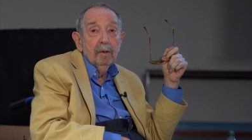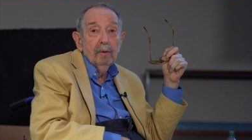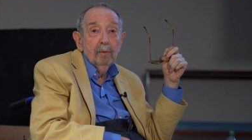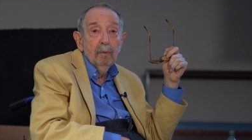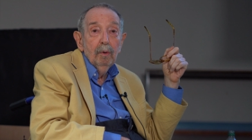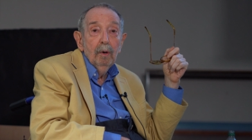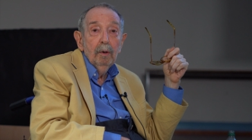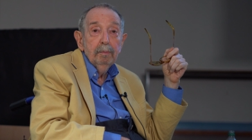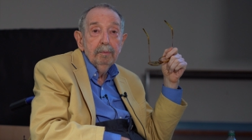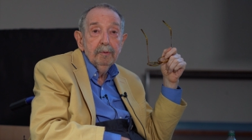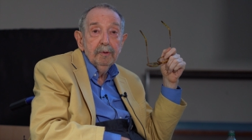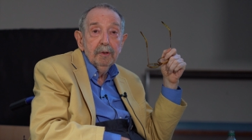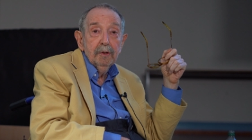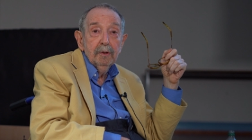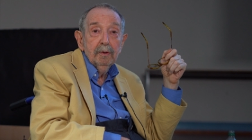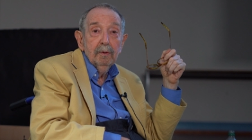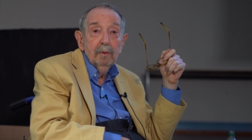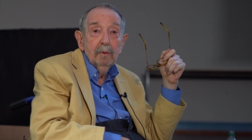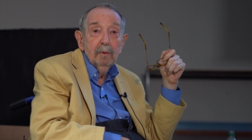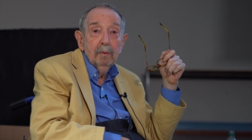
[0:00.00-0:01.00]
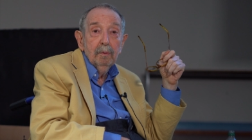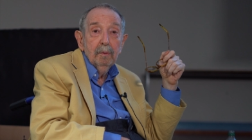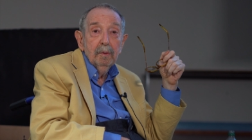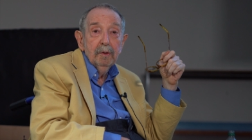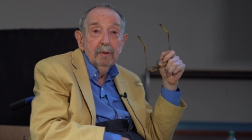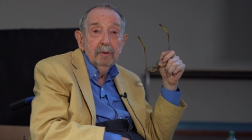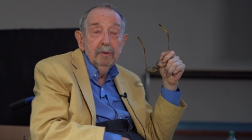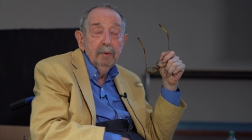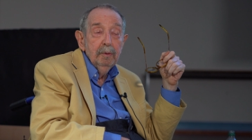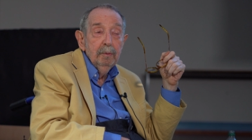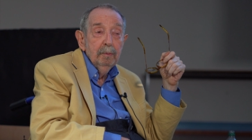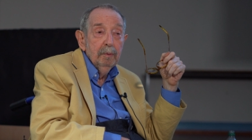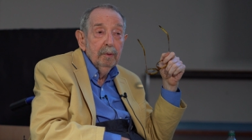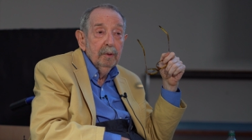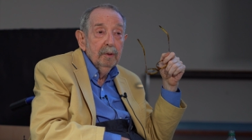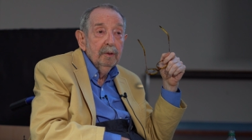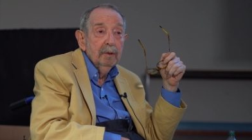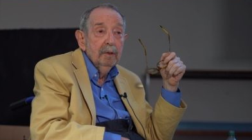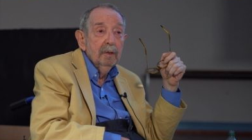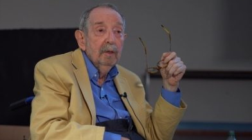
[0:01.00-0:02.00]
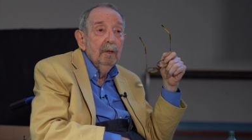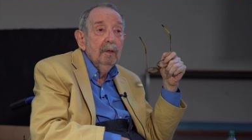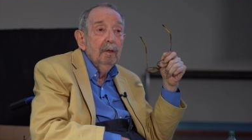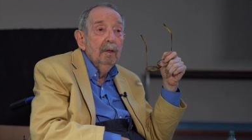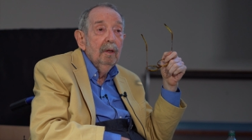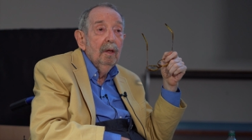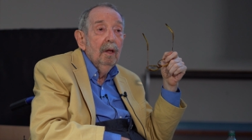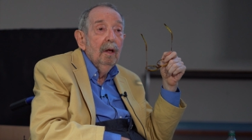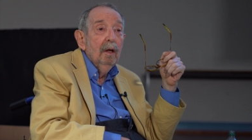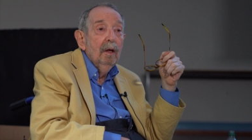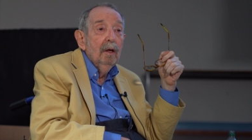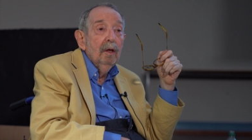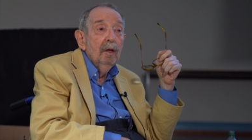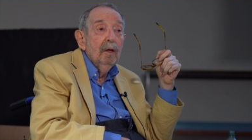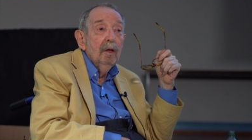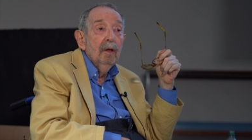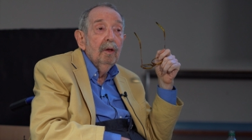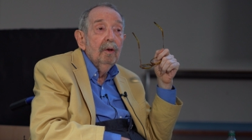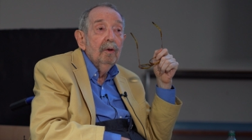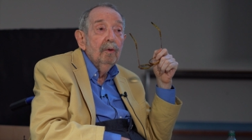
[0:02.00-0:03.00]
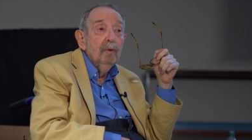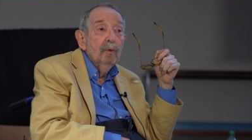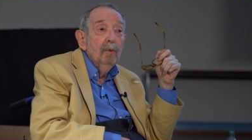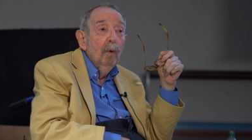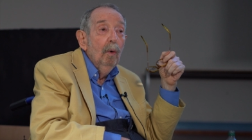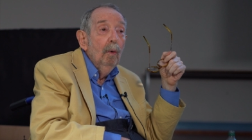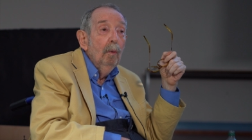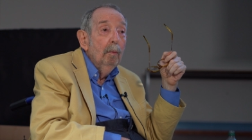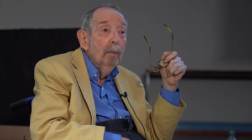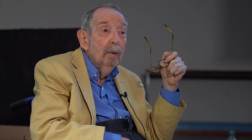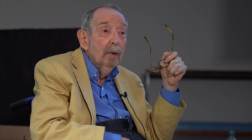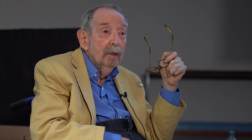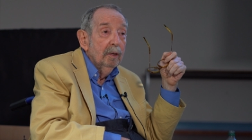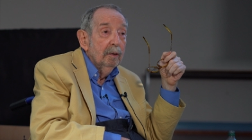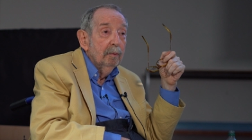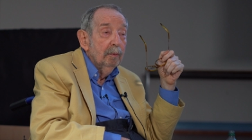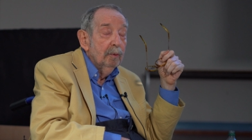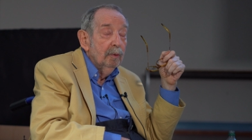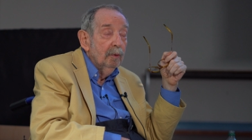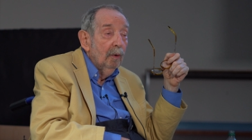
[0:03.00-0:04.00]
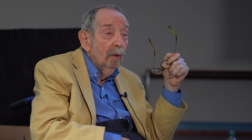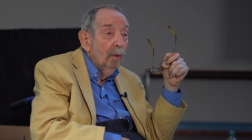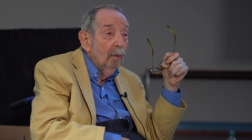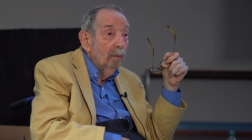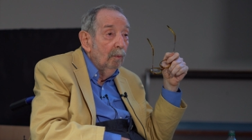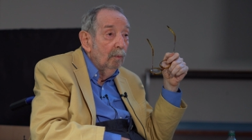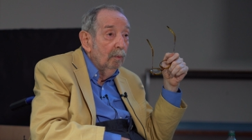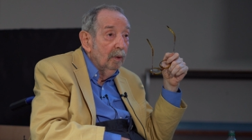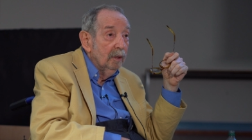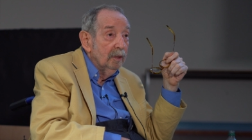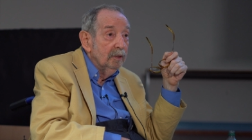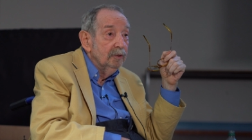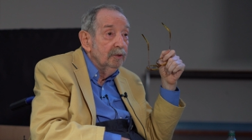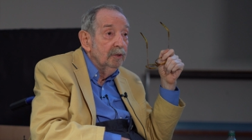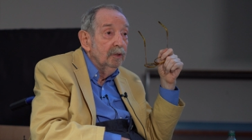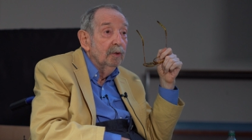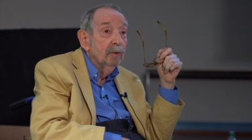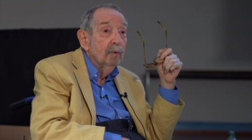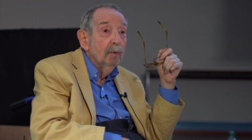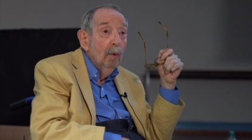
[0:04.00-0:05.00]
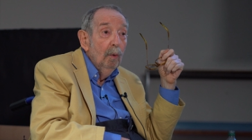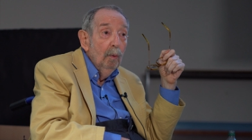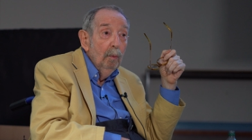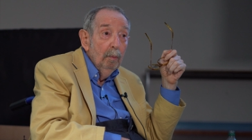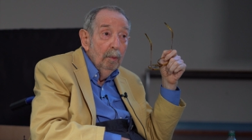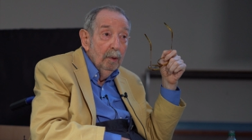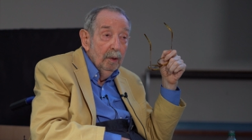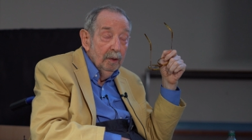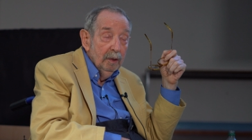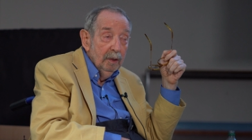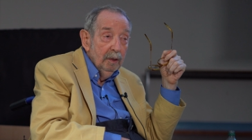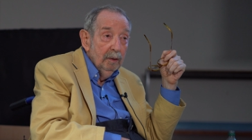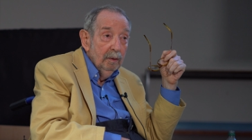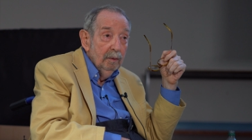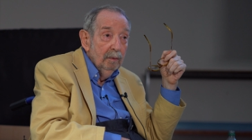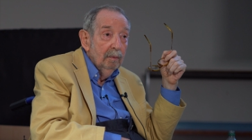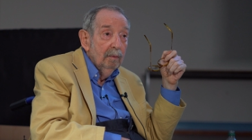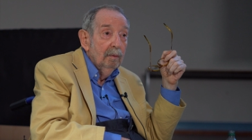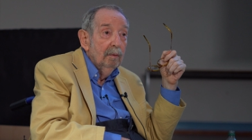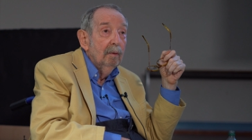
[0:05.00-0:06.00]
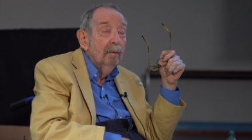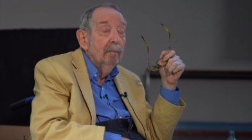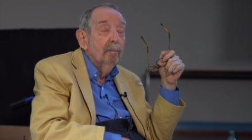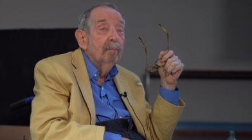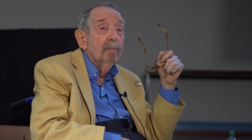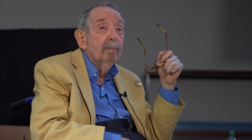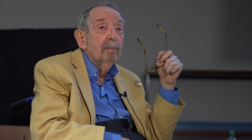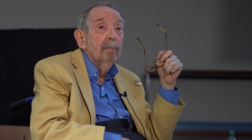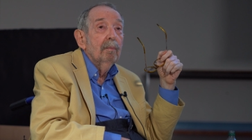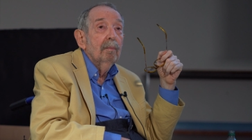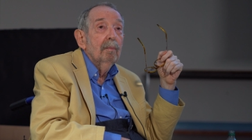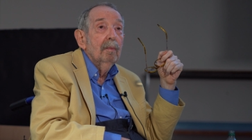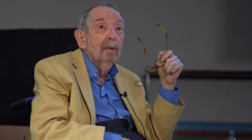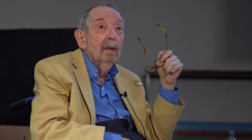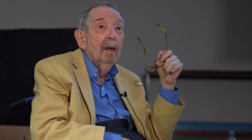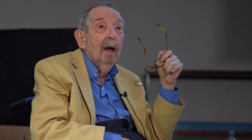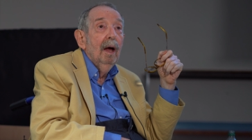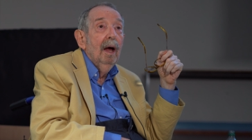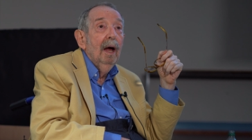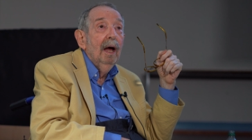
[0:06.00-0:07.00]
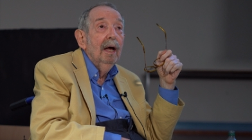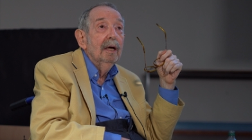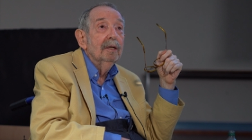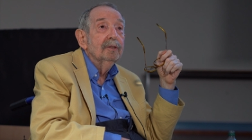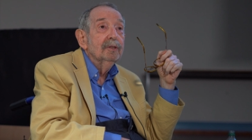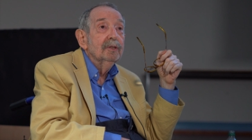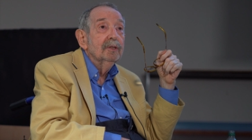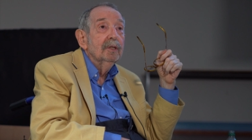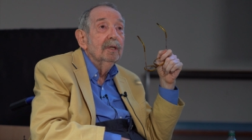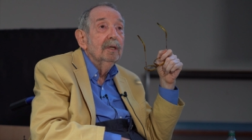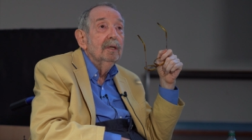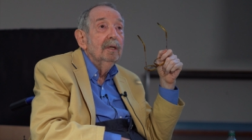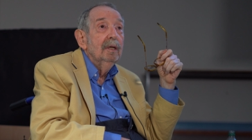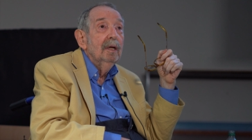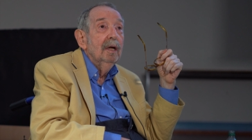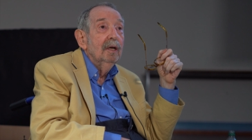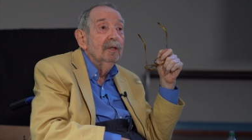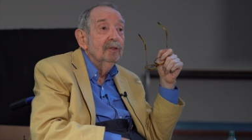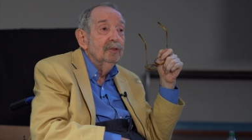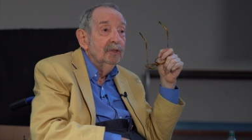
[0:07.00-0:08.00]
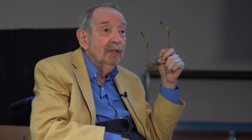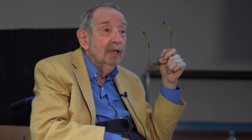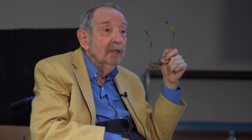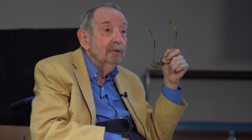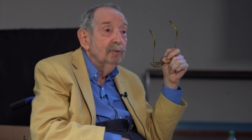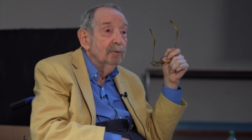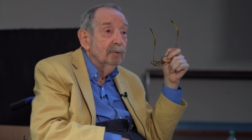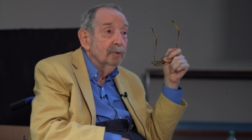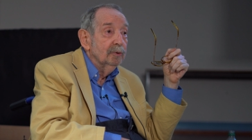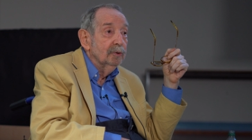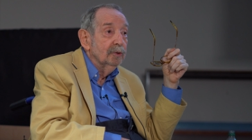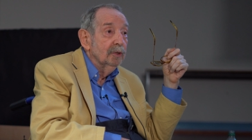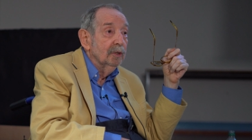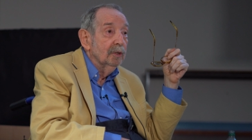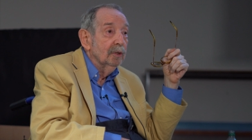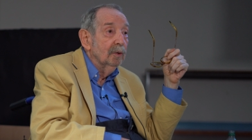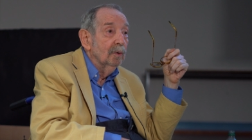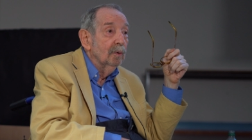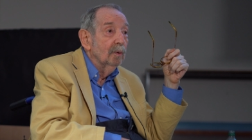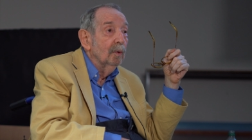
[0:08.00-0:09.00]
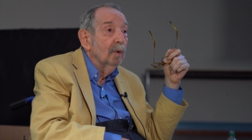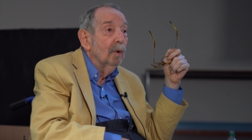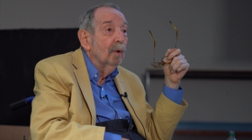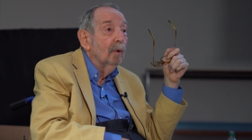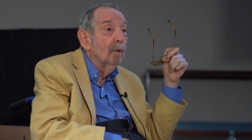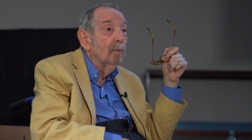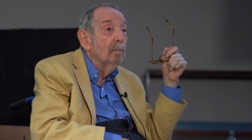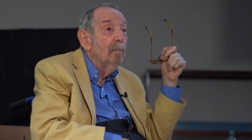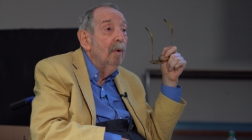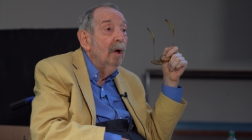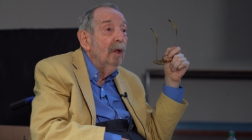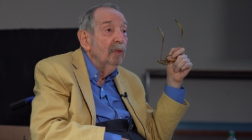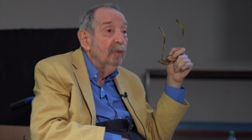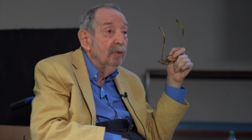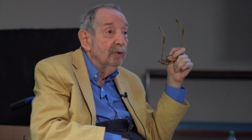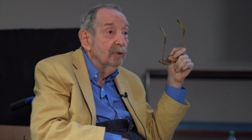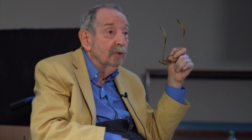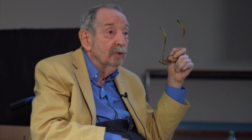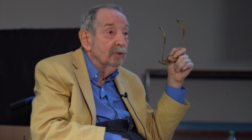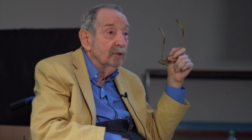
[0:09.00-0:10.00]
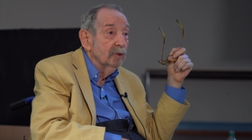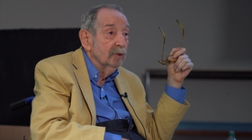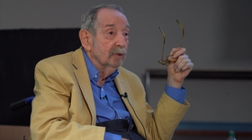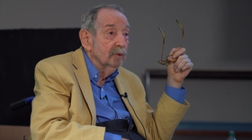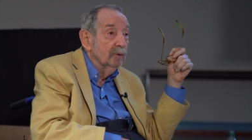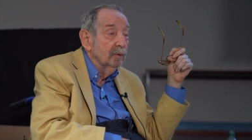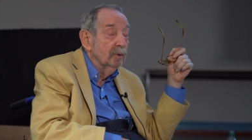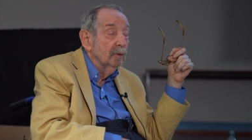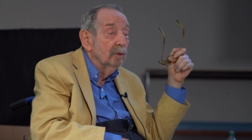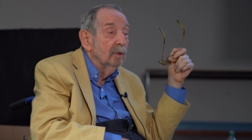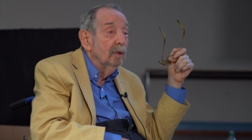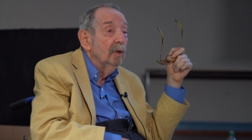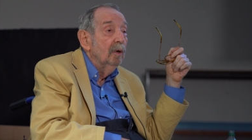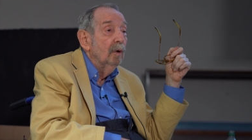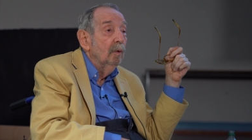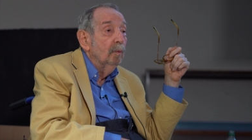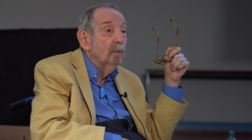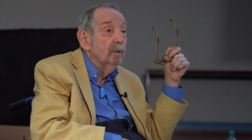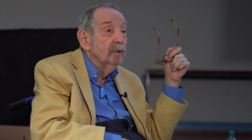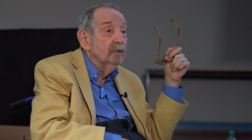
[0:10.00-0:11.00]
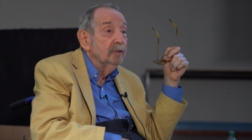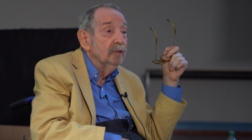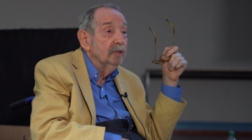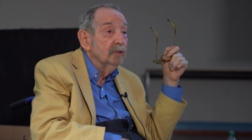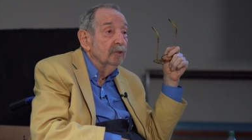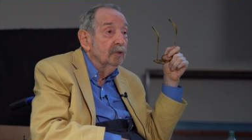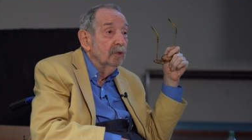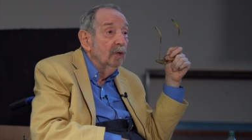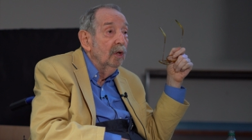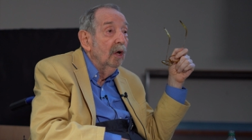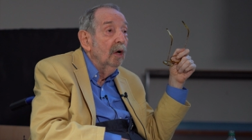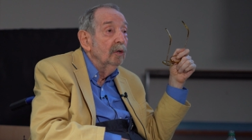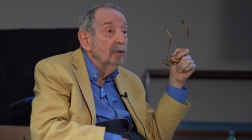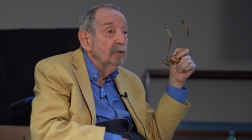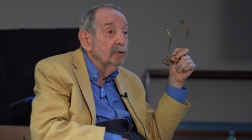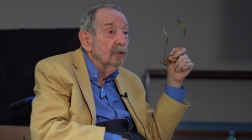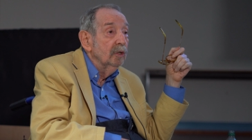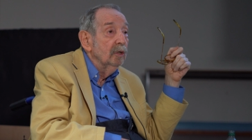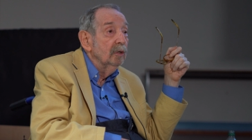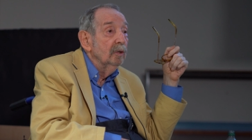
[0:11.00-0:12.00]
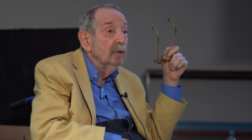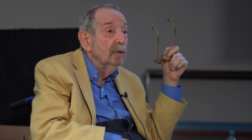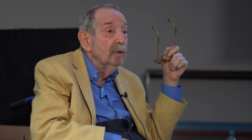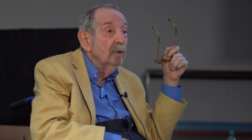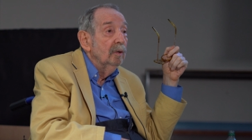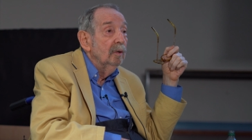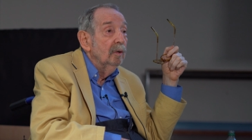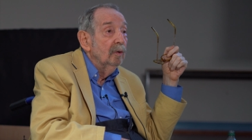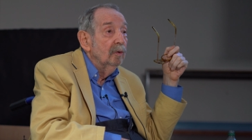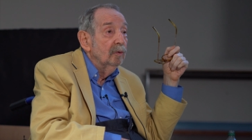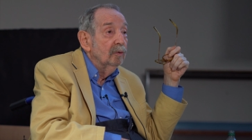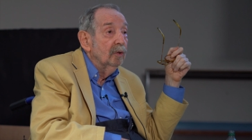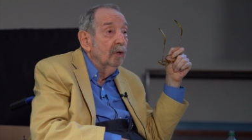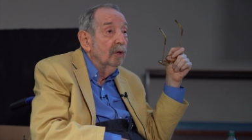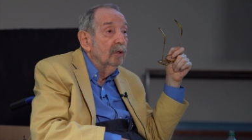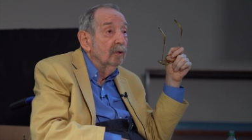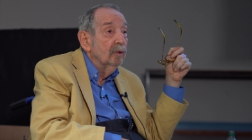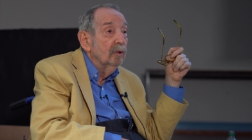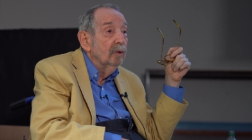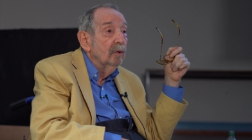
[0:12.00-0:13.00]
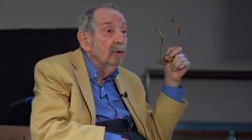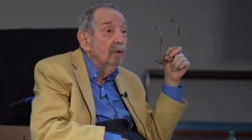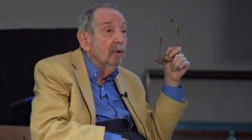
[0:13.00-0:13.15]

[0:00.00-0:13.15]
crop circle quintuplet, normally, but not always, normally has a central circle or a mother circle which is larger than